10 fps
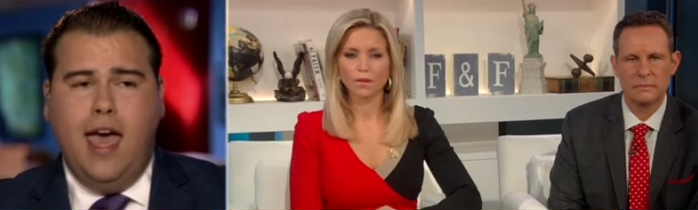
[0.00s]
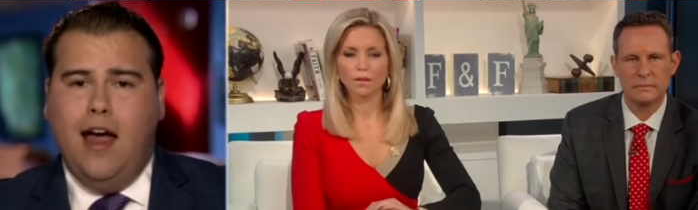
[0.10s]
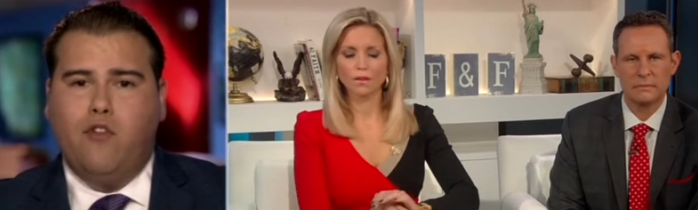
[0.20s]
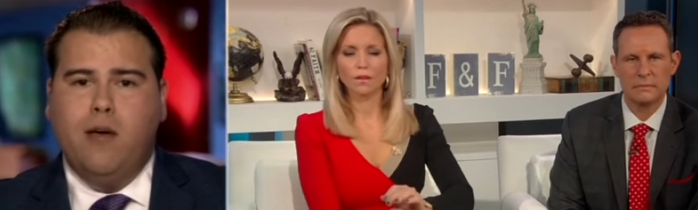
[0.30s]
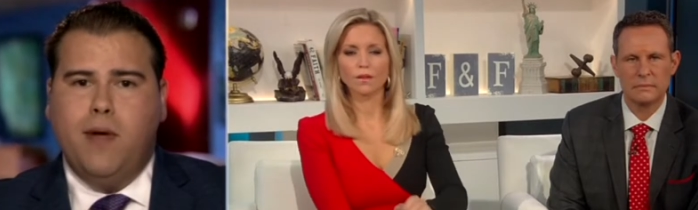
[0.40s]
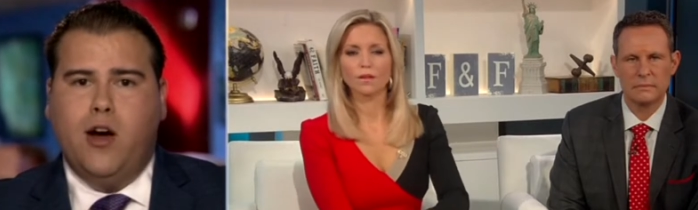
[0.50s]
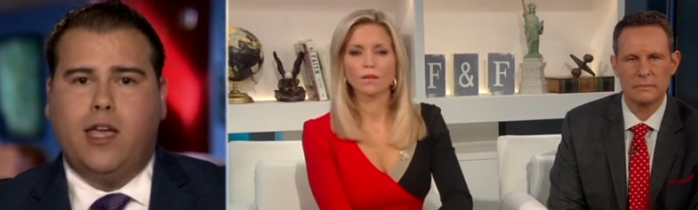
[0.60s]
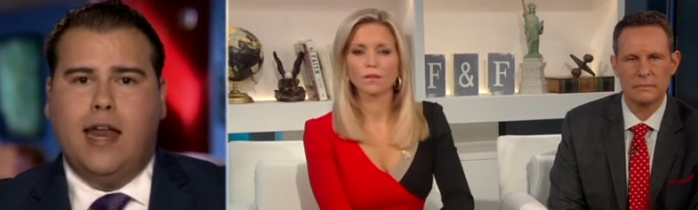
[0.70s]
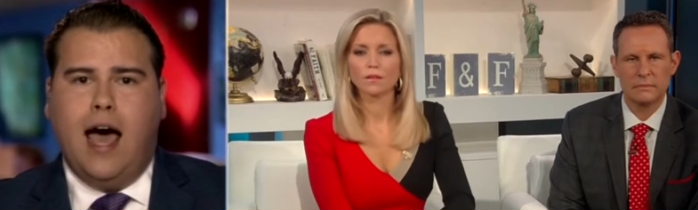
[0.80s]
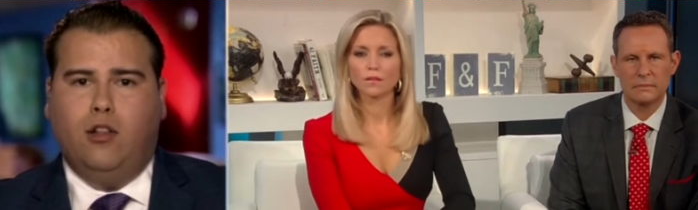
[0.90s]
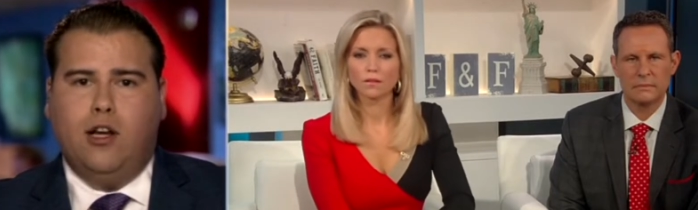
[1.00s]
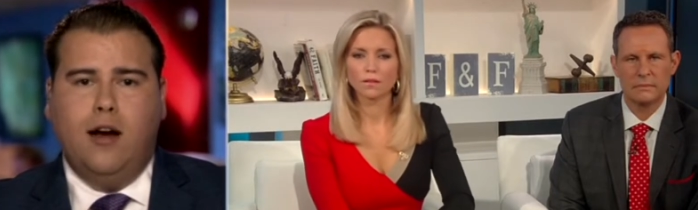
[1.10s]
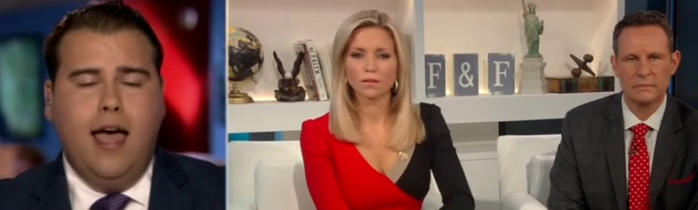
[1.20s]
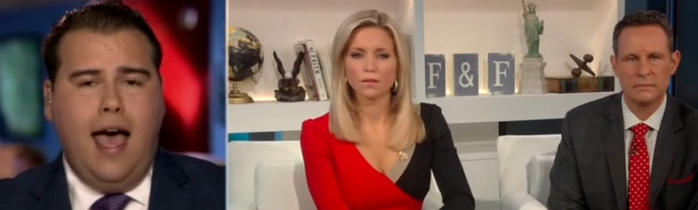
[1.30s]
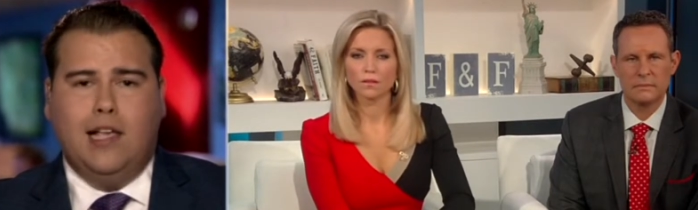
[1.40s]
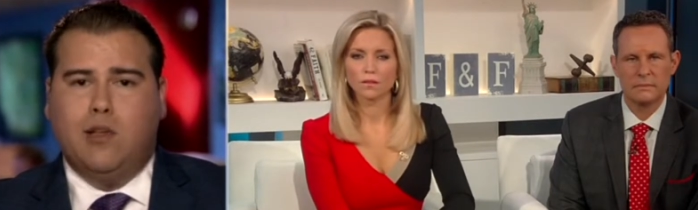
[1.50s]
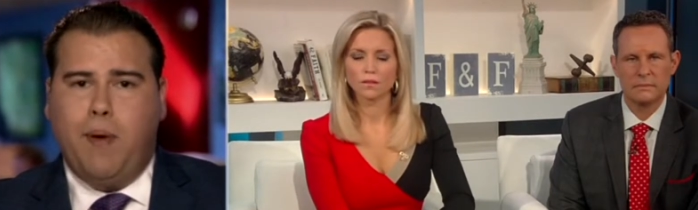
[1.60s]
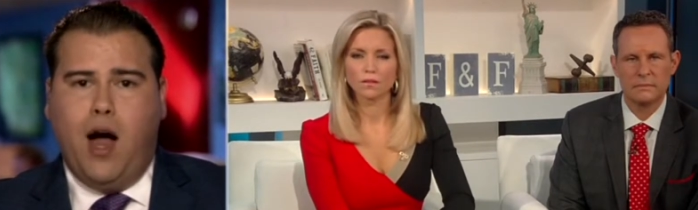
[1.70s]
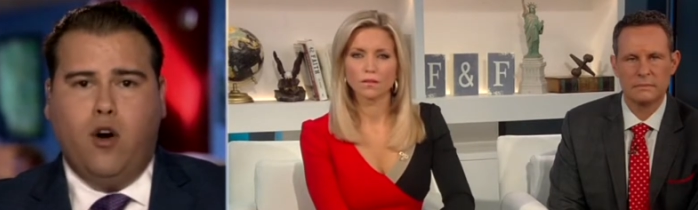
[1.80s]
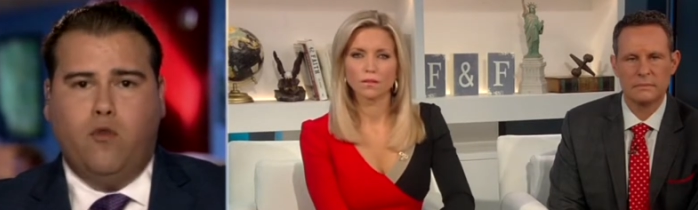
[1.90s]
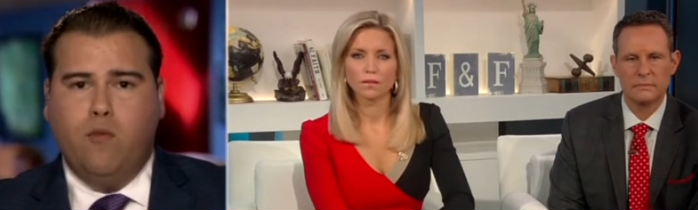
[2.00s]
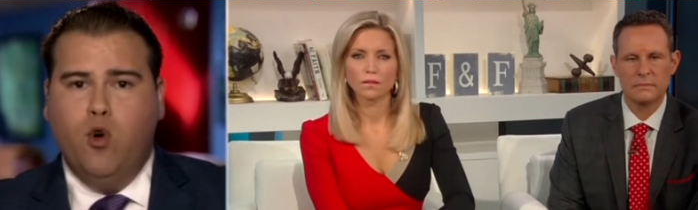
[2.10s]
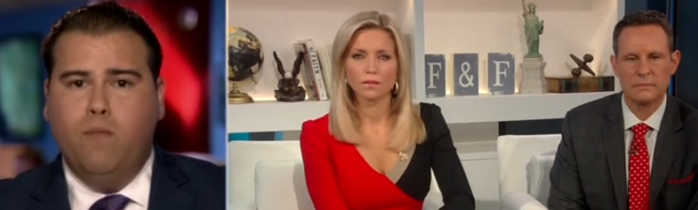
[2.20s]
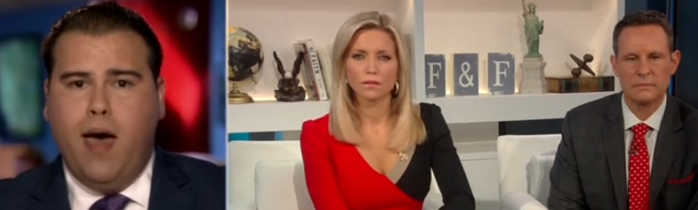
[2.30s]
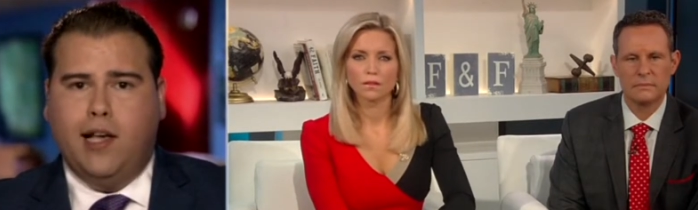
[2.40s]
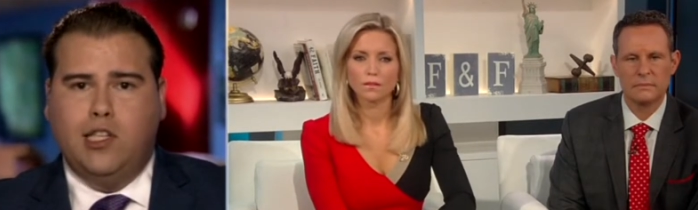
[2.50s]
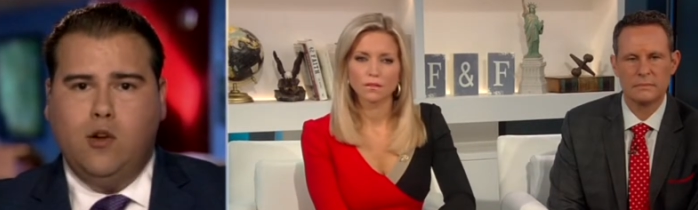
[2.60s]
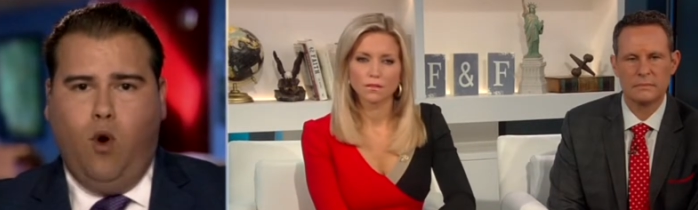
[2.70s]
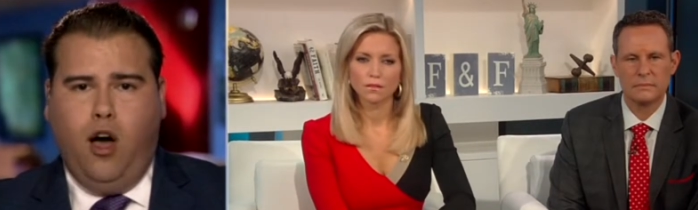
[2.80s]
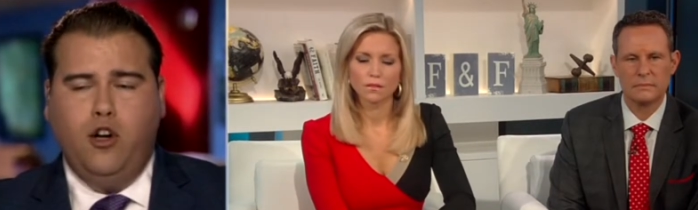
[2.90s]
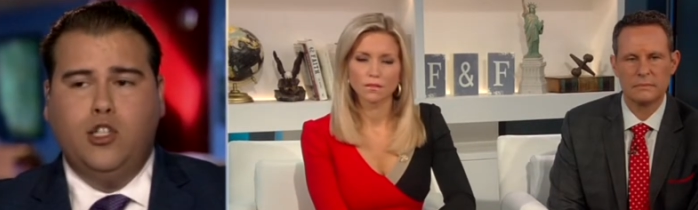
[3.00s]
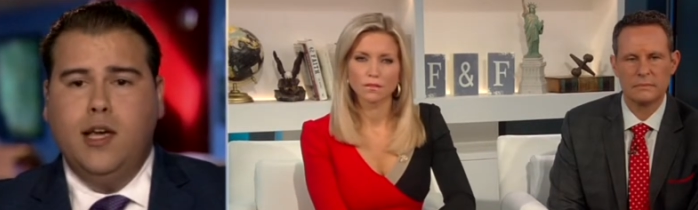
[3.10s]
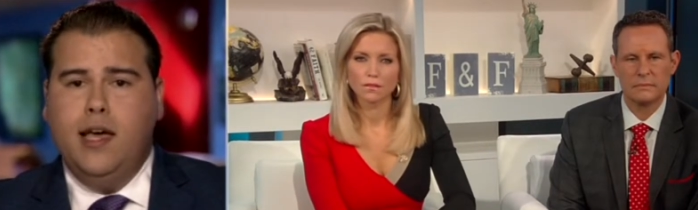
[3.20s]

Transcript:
Speaker 1: Every American out there has the power to remove Maxine Waters